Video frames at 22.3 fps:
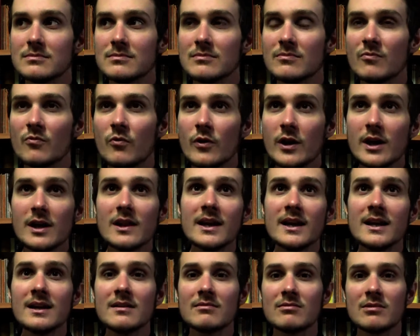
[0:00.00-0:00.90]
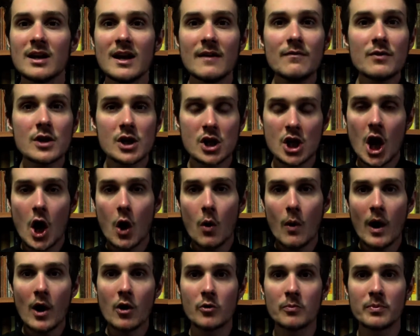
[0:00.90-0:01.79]
really, to give the
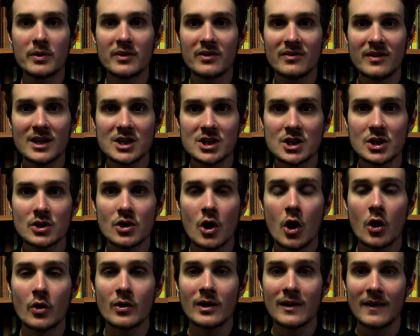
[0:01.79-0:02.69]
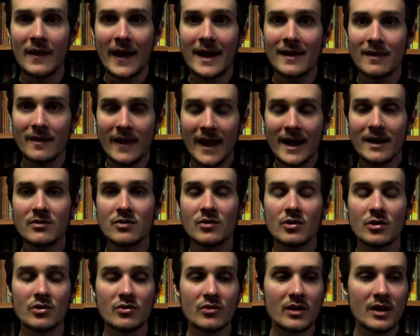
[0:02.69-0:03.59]
coelc position on lay
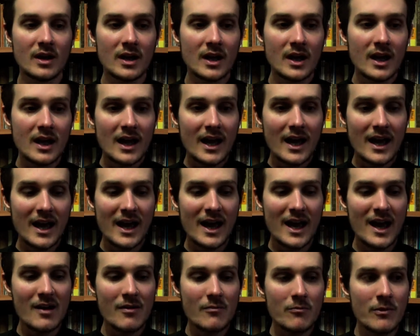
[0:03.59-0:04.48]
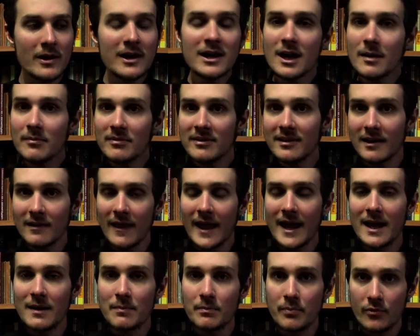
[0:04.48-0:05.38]
lectors, when it comes to
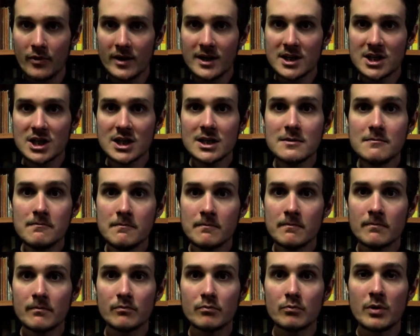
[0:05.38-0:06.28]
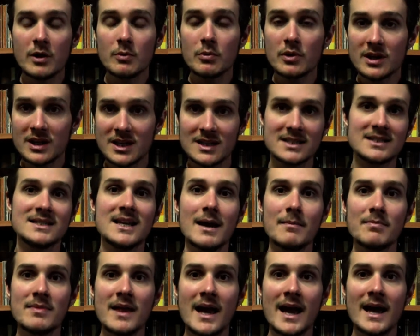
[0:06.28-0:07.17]
lay preaching, we would
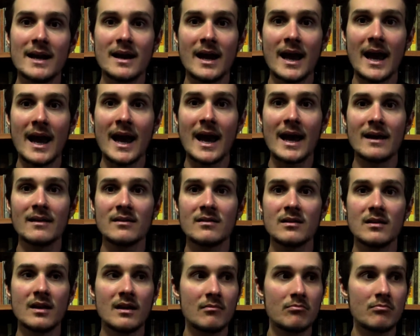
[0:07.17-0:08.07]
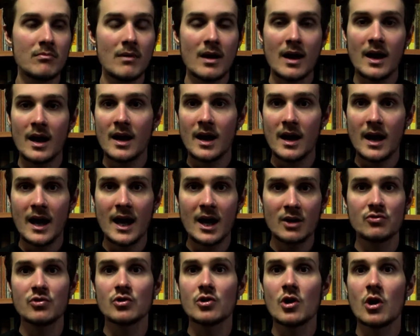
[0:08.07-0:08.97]
condemn that as a
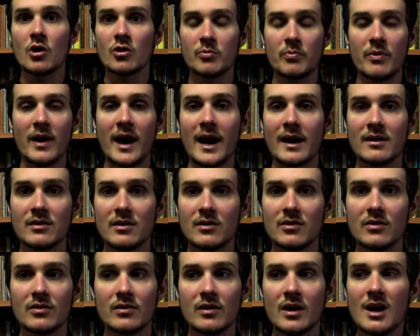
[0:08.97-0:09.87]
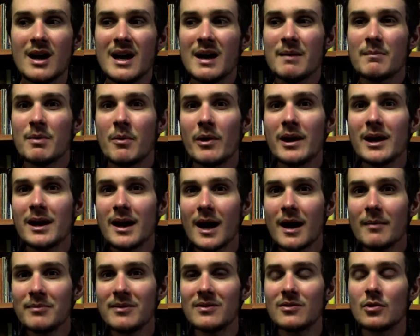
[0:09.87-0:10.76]
heterodox practice. But when it
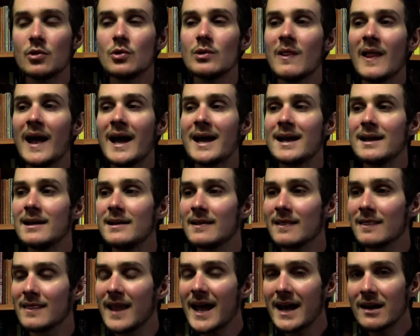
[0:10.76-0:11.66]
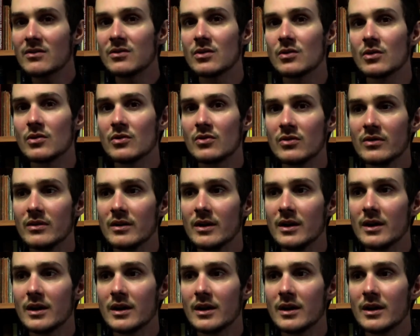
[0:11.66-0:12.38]
comes to lay lectors,